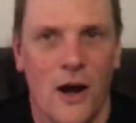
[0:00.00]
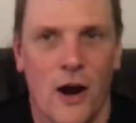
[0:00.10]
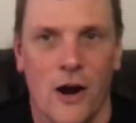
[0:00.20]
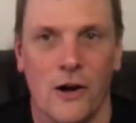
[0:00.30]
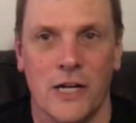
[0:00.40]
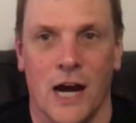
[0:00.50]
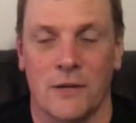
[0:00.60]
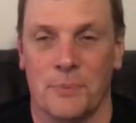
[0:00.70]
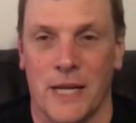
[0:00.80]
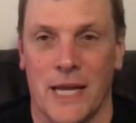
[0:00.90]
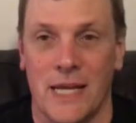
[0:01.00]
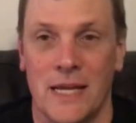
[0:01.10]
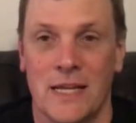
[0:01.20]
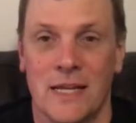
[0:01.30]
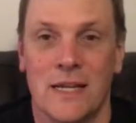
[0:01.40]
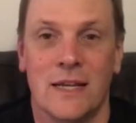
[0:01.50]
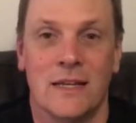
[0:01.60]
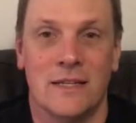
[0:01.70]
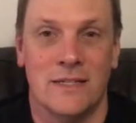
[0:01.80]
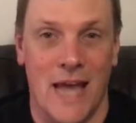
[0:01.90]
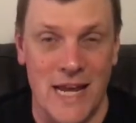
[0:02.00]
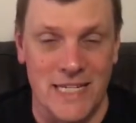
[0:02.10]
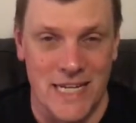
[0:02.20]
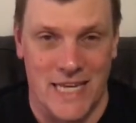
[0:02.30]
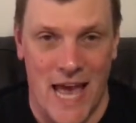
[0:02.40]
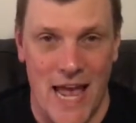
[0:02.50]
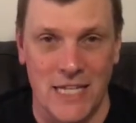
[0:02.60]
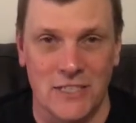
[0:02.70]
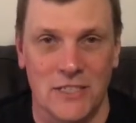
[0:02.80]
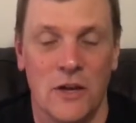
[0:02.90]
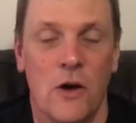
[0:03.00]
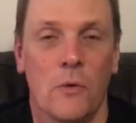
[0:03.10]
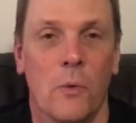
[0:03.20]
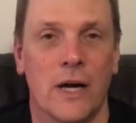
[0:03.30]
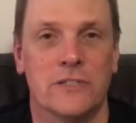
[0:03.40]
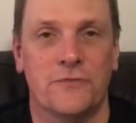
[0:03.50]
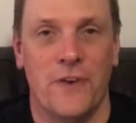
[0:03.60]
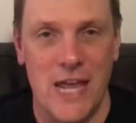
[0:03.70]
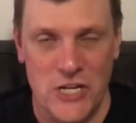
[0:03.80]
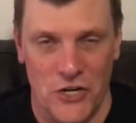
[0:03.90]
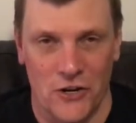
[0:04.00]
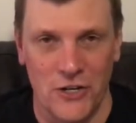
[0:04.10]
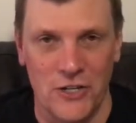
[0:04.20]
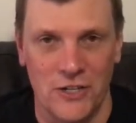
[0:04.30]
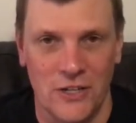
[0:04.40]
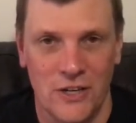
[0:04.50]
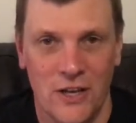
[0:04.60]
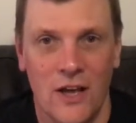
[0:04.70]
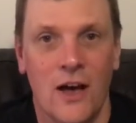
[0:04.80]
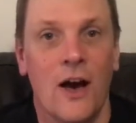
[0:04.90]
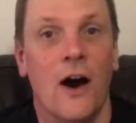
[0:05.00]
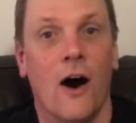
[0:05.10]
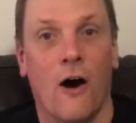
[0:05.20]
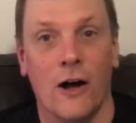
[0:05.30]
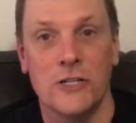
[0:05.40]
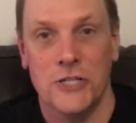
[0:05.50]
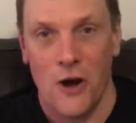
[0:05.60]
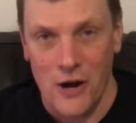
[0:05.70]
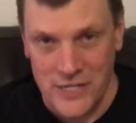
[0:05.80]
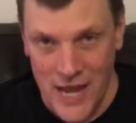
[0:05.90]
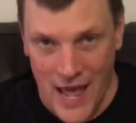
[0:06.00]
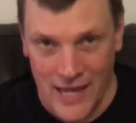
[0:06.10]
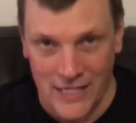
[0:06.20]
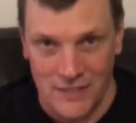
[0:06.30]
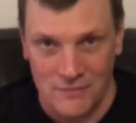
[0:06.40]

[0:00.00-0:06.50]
Her company, Daisy Cakes, was featured on Shark Tank.